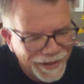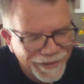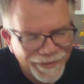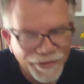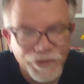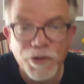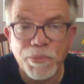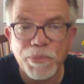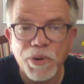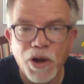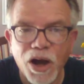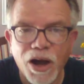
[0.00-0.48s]

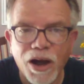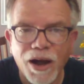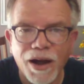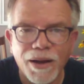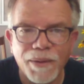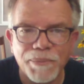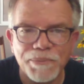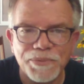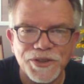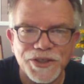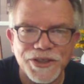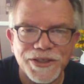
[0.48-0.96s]

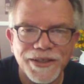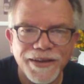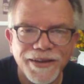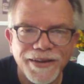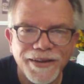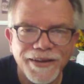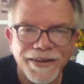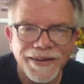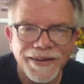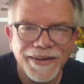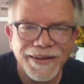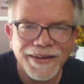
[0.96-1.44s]
Bobs,
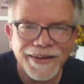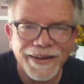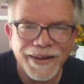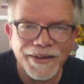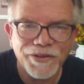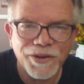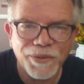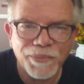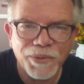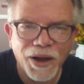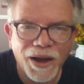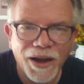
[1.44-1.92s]

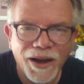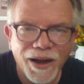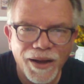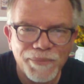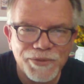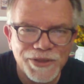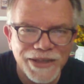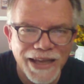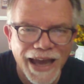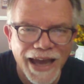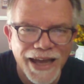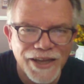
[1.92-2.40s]
and the
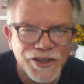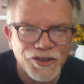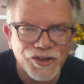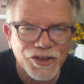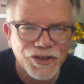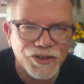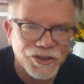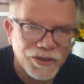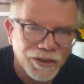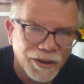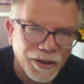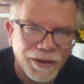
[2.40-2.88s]
Bobs ask
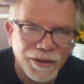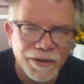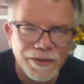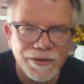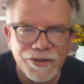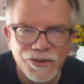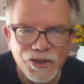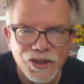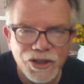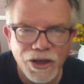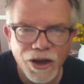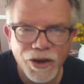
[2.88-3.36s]
the star of
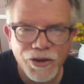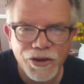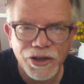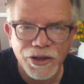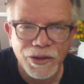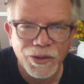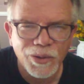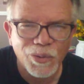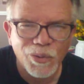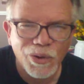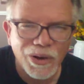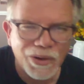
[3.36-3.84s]
the show,
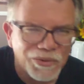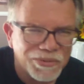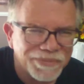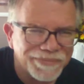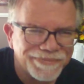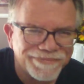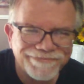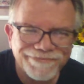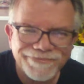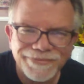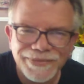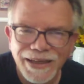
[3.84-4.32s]

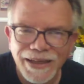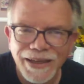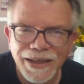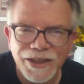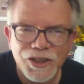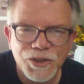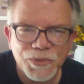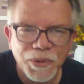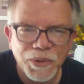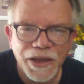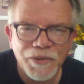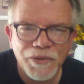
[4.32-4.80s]
well,
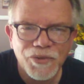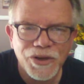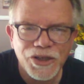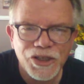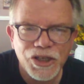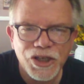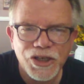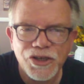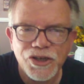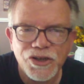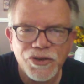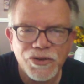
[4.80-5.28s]
explain
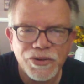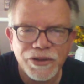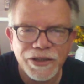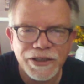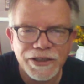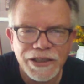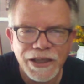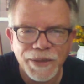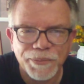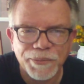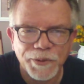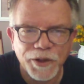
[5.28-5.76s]
what you do in
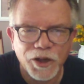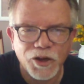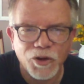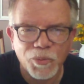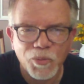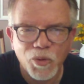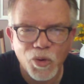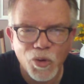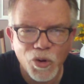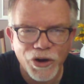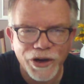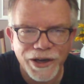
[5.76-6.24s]
a typical
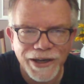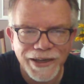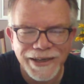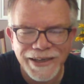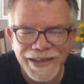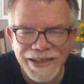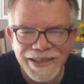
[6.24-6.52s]
morning.